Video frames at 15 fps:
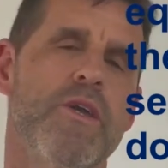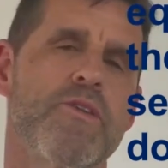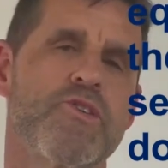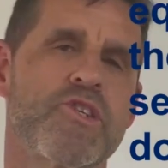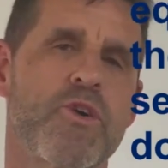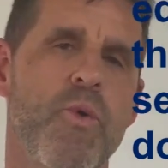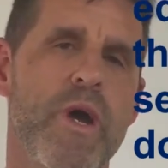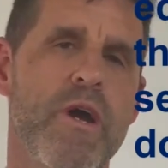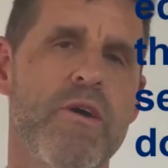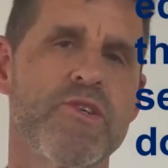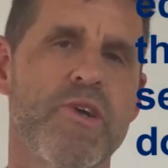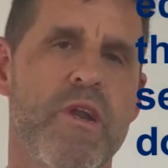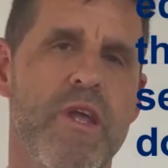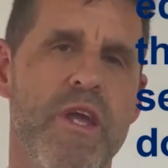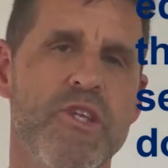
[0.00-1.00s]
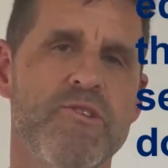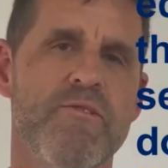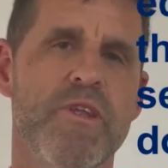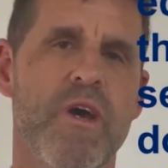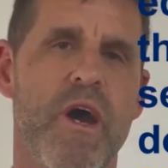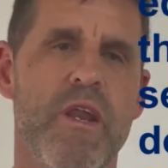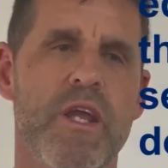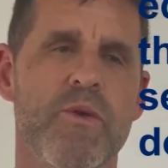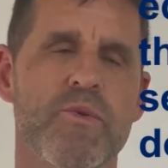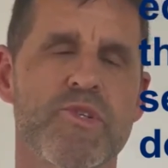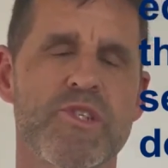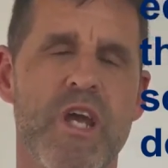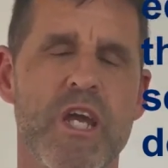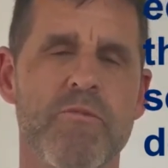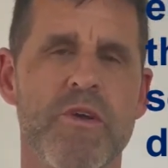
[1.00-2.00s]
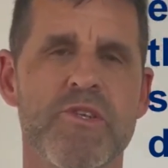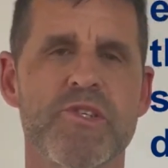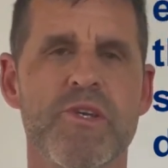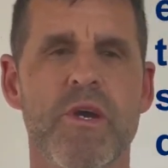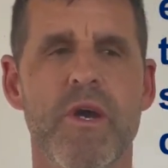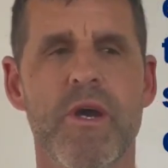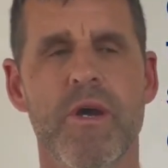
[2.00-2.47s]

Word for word: the squares on each of the unequal segments